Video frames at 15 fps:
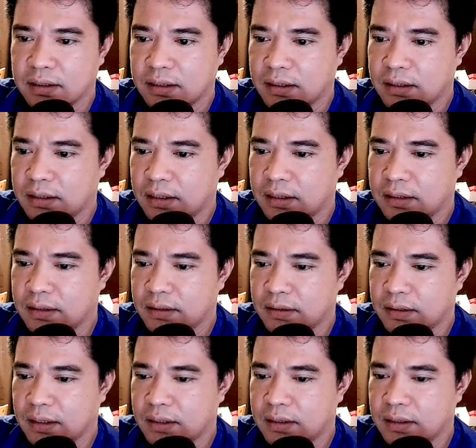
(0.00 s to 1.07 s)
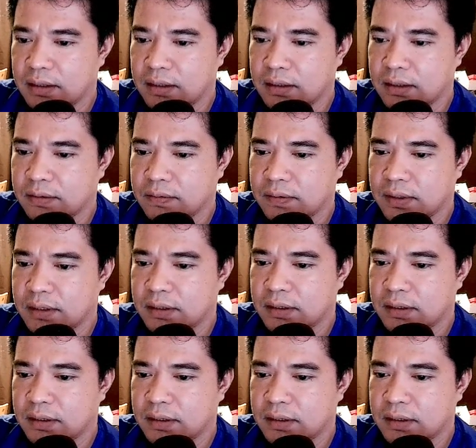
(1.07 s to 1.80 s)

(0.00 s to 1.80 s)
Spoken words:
Crit rate, you get here, this one.